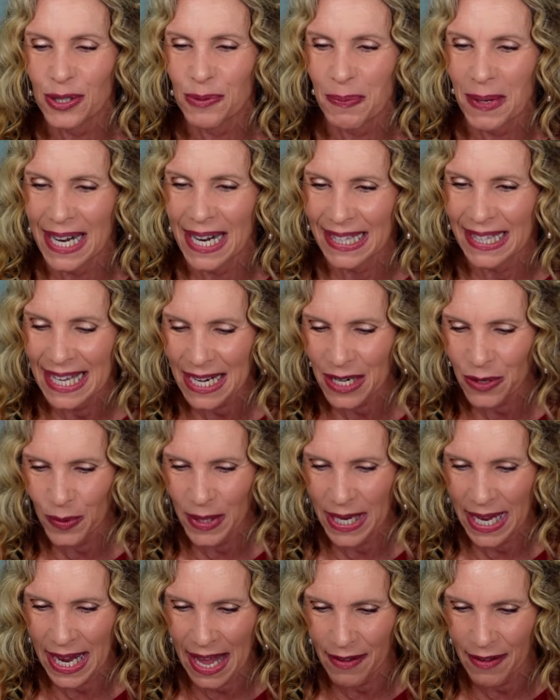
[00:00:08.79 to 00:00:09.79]
but I think
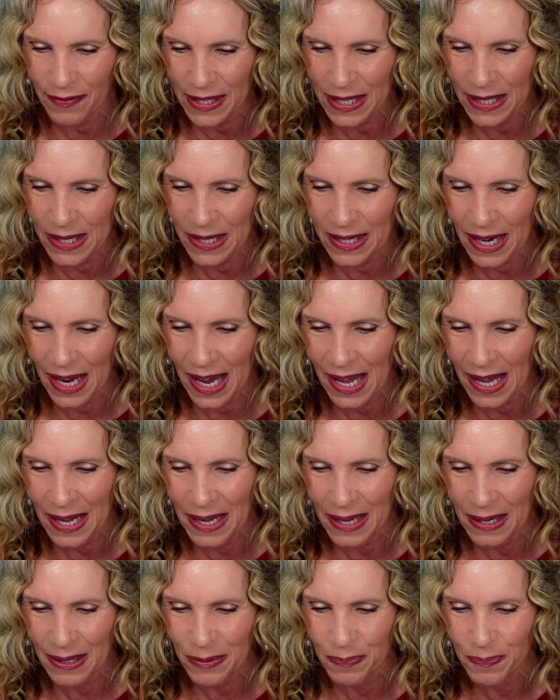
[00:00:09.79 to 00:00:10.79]
we have it
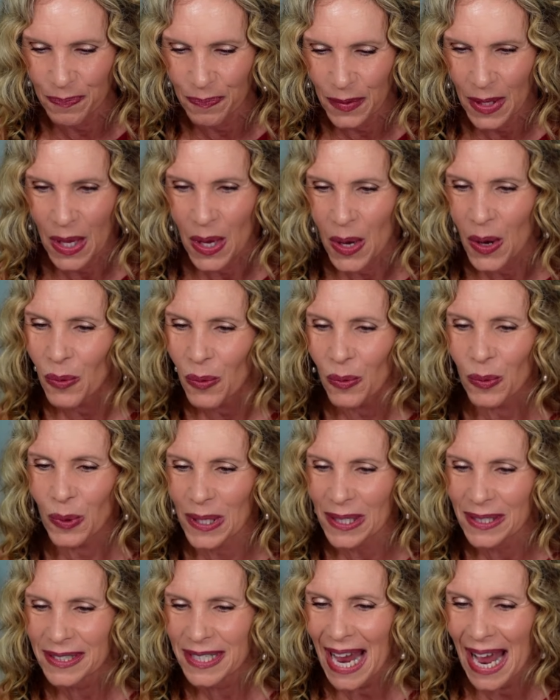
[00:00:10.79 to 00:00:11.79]
um,
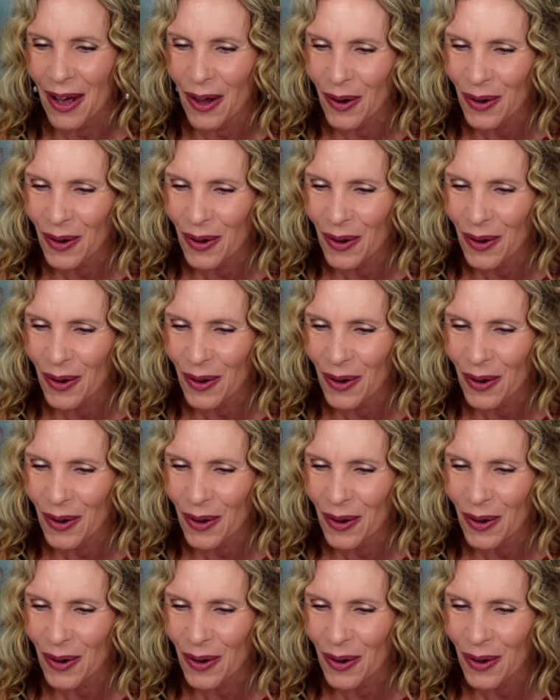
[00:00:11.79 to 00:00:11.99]
worked out.